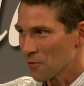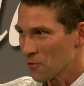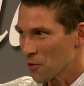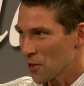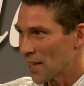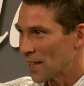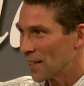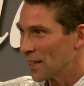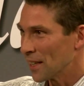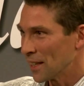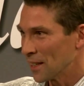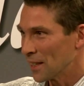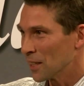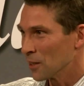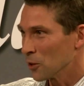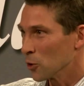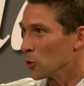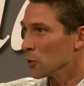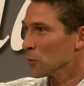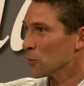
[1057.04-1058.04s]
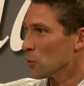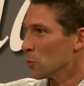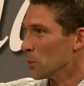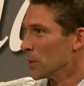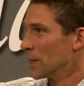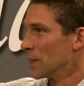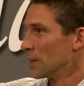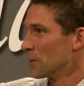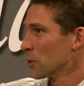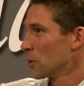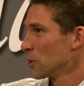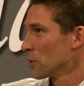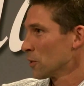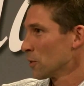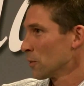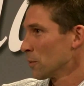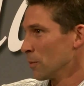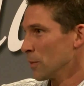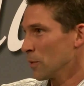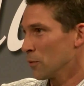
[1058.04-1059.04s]
ready and good for me
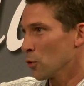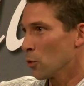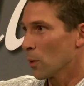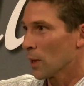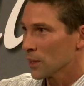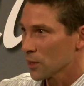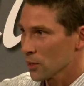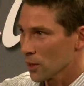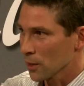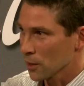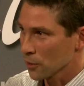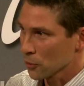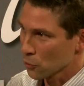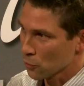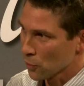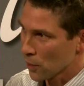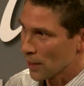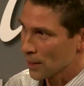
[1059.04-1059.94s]
just before I started to